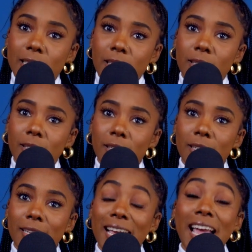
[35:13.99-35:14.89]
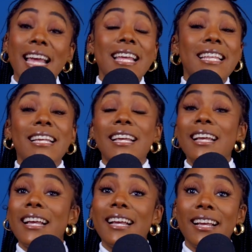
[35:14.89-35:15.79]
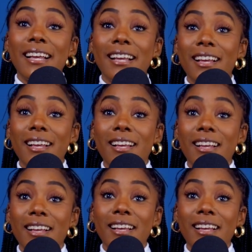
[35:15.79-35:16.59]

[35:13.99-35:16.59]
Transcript: Like, what you mean you hit? She's like, yeah. I was like, what?